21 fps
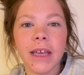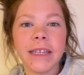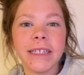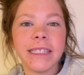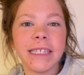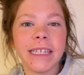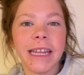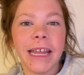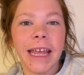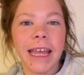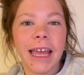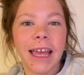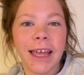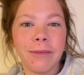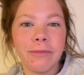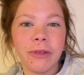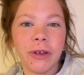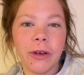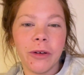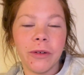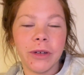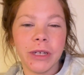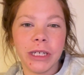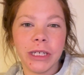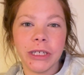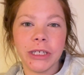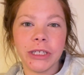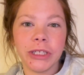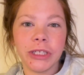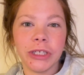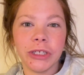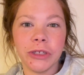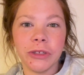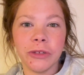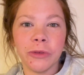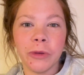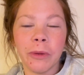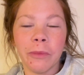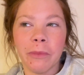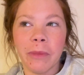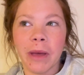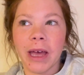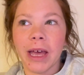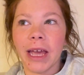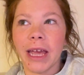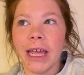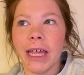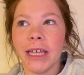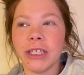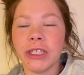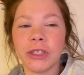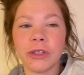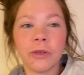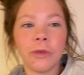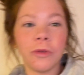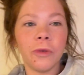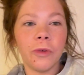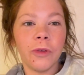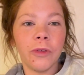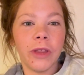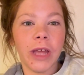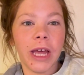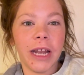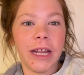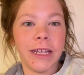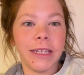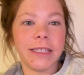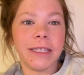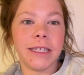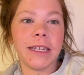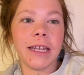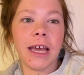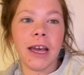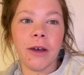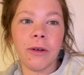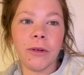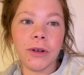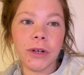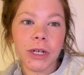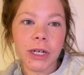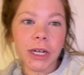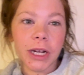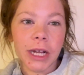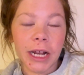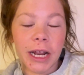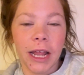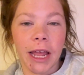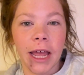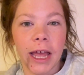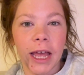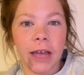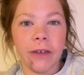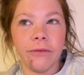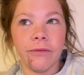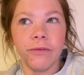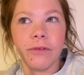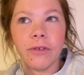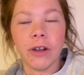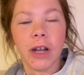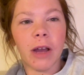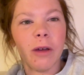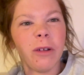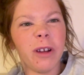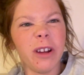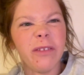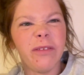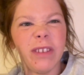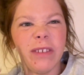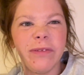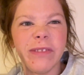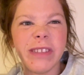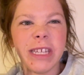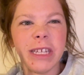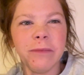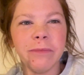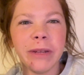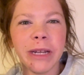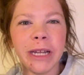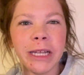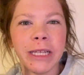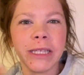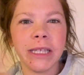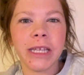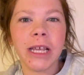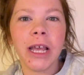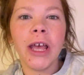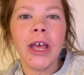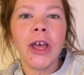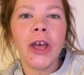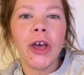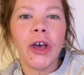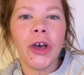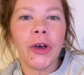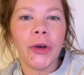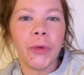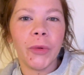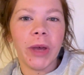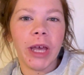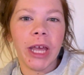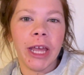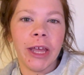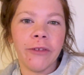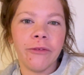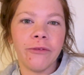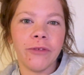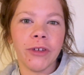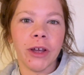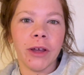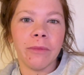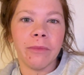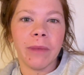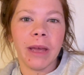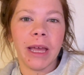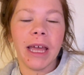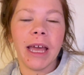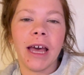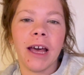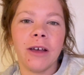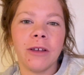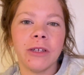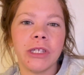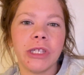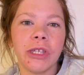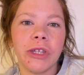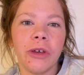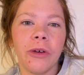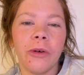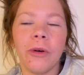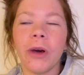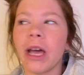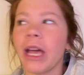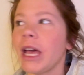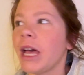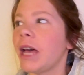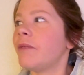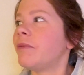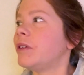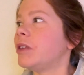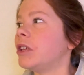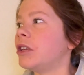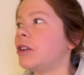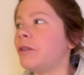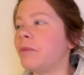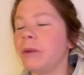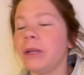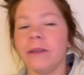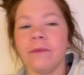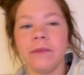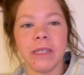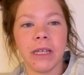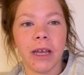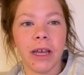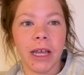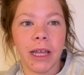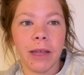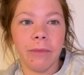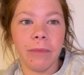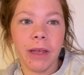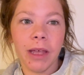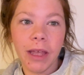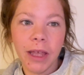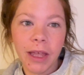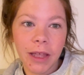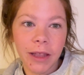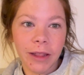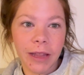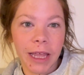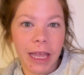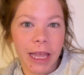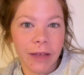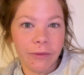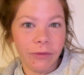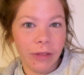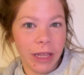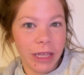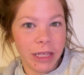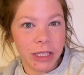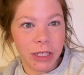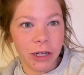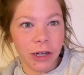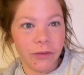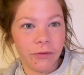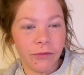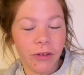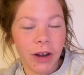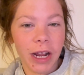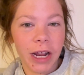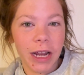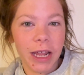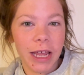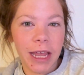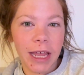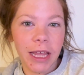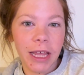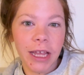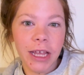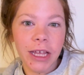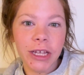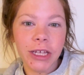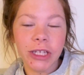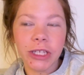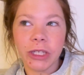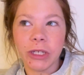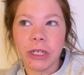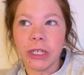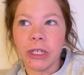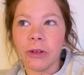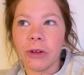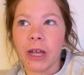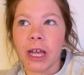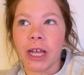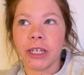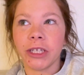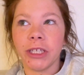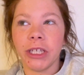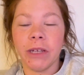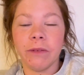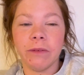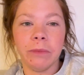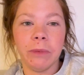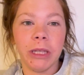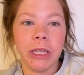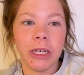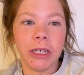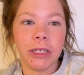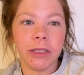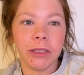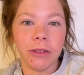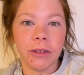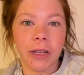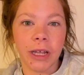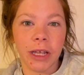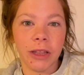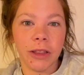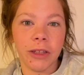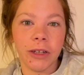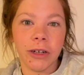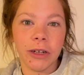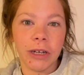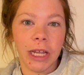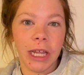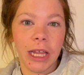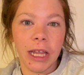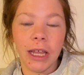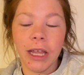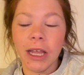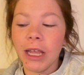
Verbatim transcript: today I'm going to my school that is an hour and a half, hour 15 minutes away from my house. So I have a little bit of time. They have late start Friday, so I don't actually have to be there till 9.30.